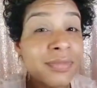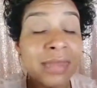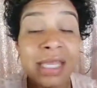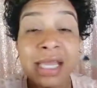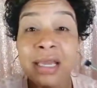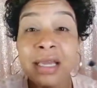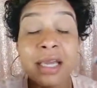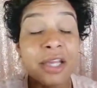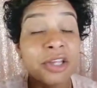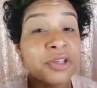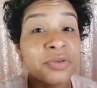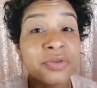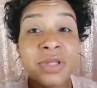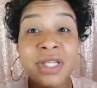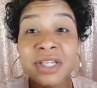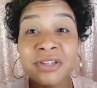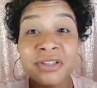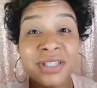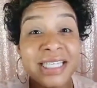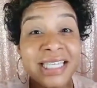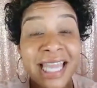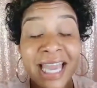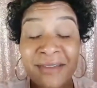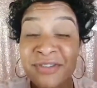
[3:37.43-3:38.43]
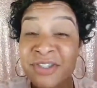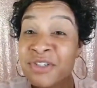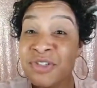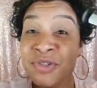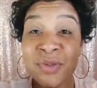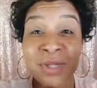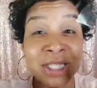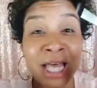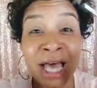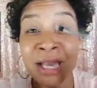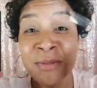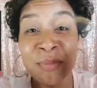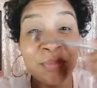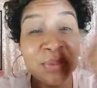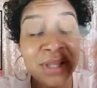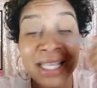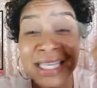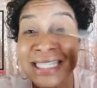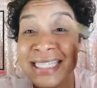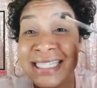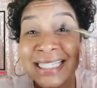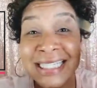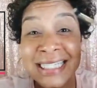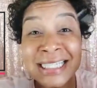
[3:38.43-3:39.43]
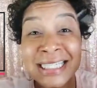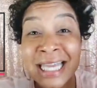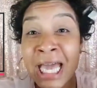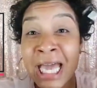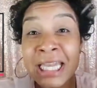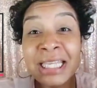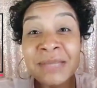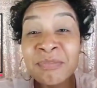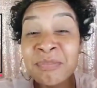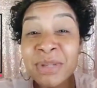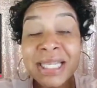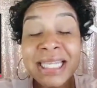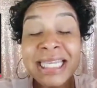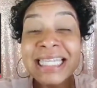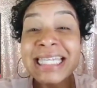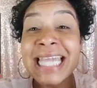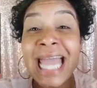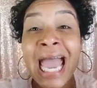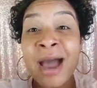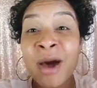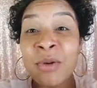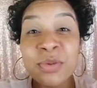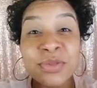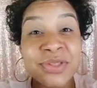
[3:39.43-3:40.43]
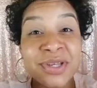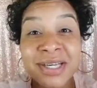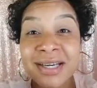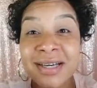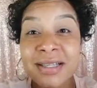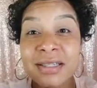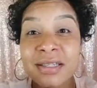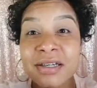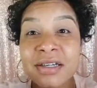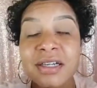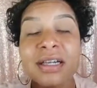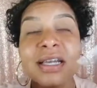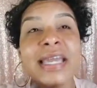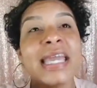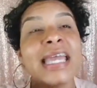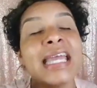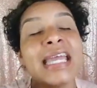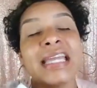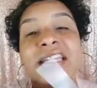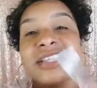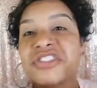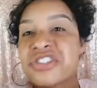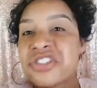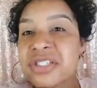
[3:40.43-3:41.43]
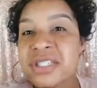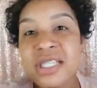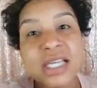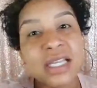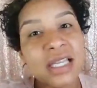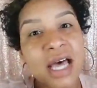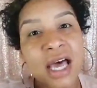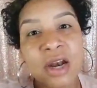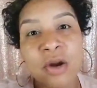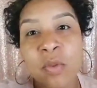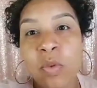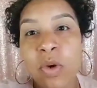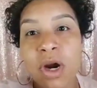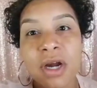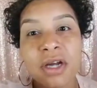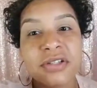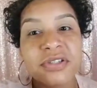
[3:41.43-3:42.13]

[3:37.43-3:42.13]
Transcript: You literally have to do a lot of blending to kind of blend out the color, and it's just a lot of work.